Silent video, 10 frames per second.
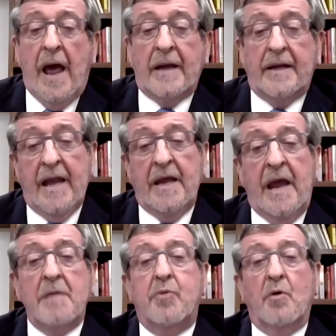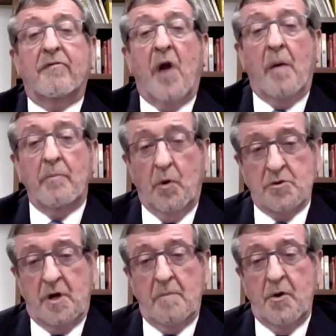getting input from those
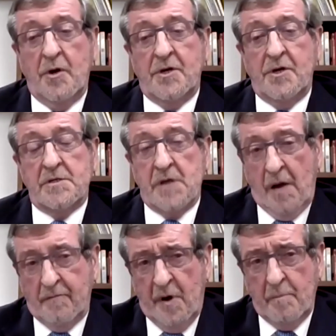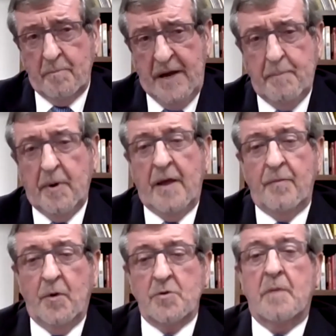communities and from people in
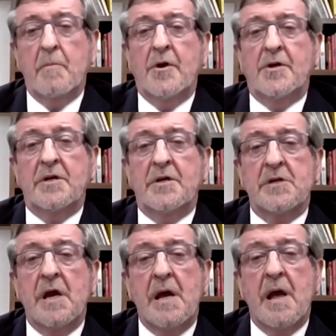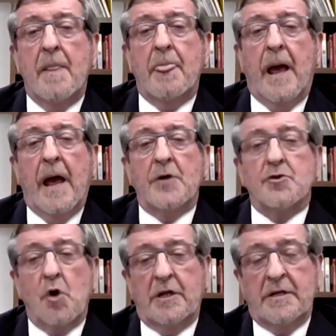those communities,
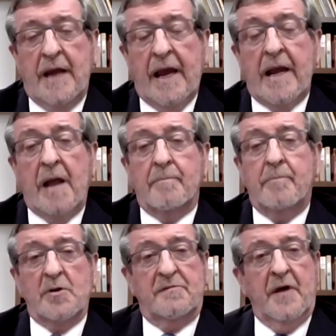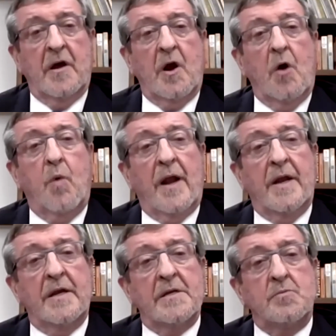so that they can help us figure out what
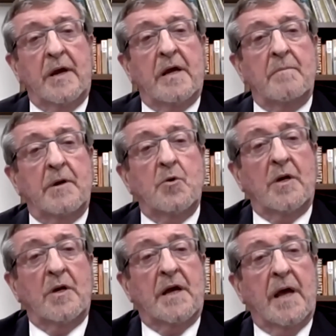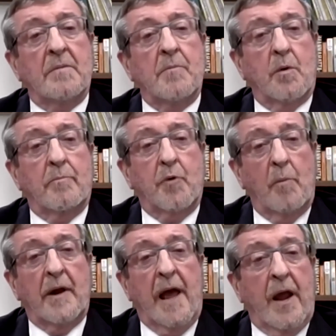it is we can be doing together more
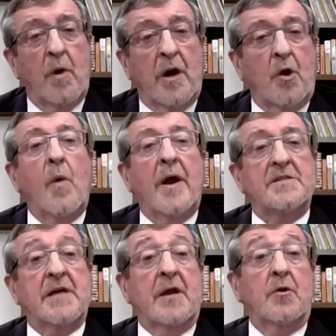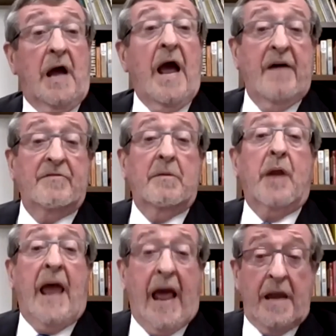appropriately. I don't want to go in and say, look, I have the
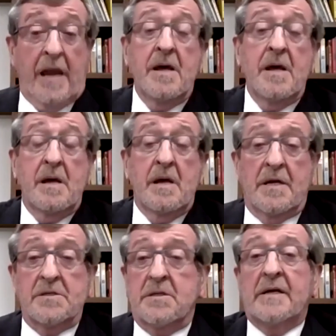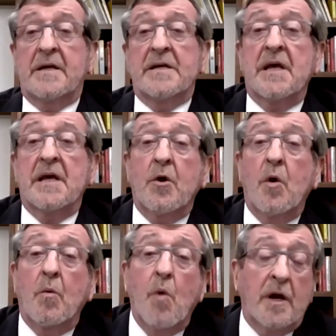plan. That's not necessarily going
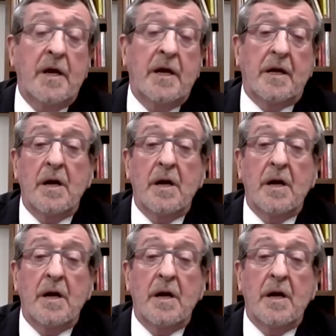to work here.